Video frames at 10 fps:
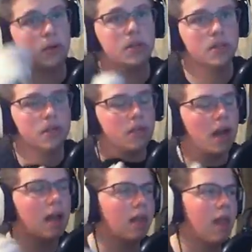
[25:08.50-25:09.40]
sure. I'll
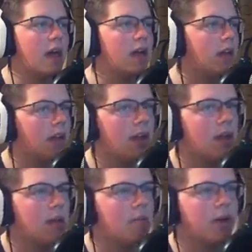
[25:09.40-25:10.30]
have to do some
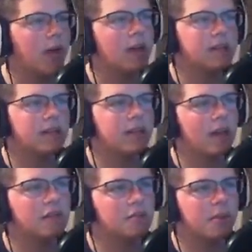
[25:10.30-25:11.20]
research on that.
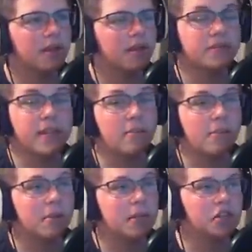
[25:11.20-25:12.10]
But guys,
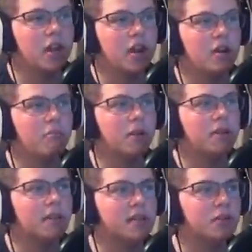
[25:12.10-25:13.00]
I think I've spent enough
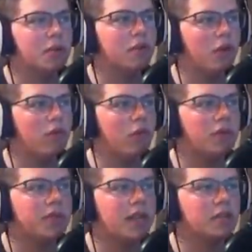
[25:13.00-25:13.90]
time in my chair
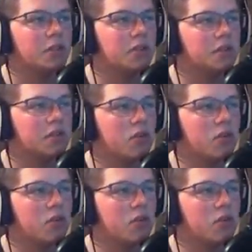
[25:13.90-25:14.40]
building the squid